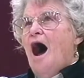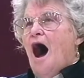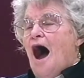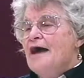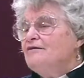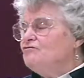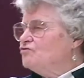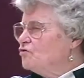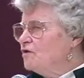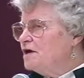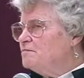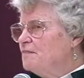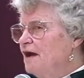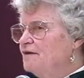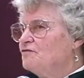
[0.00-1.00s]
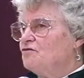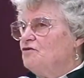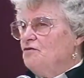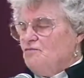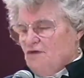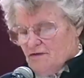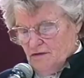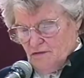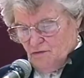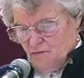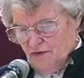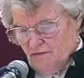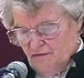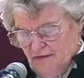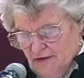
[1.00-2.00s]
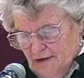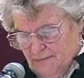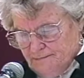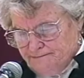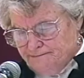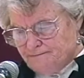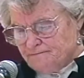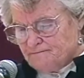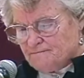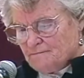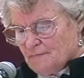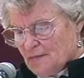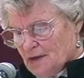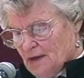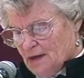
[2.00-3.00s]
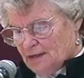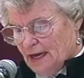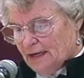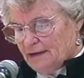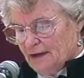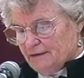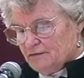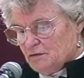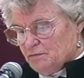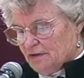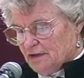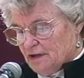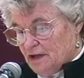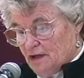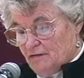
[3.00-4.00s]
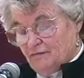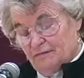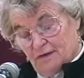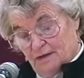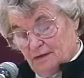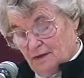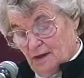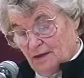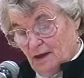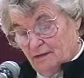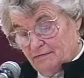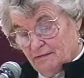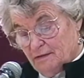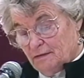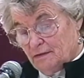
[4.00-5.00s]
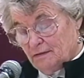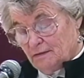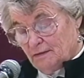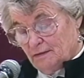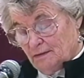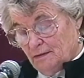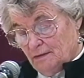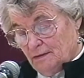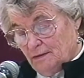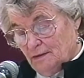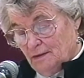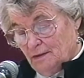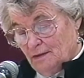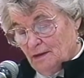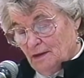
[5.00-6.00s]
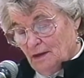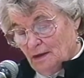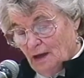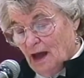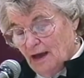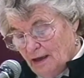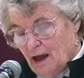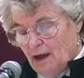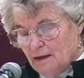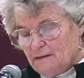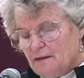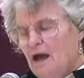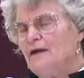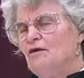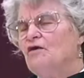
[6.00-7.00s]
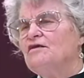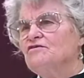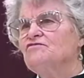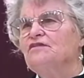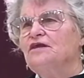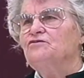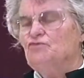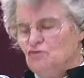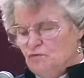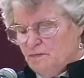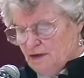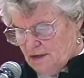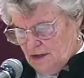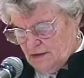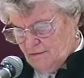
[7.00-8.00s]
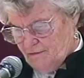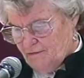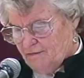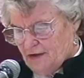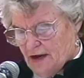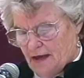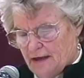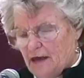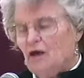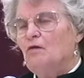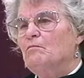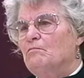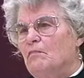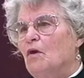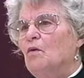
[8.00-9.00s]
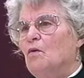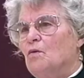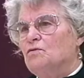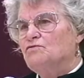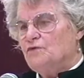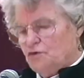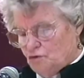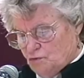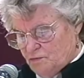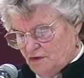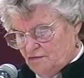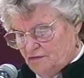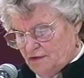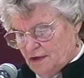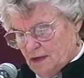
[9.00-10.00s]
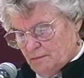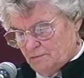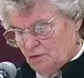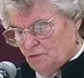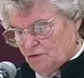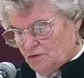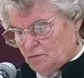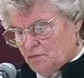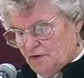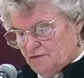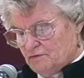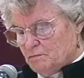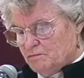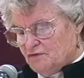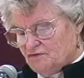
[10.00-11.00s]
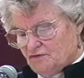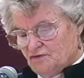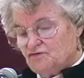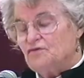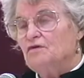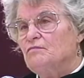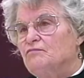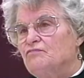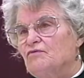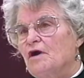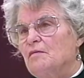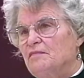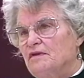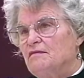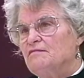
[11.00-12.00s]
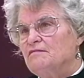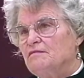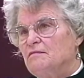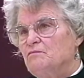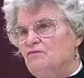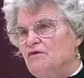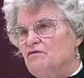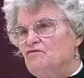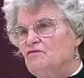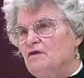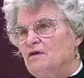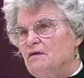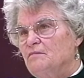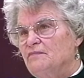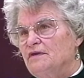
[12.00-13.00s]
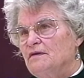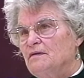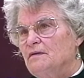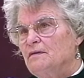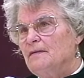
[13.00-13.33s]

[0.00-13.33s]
I enjoyed my term with the UBCM, and I'd like to believe, and I think, I honestly do believe that I helped mold the UBCM to its present position of prominence in British Columbia,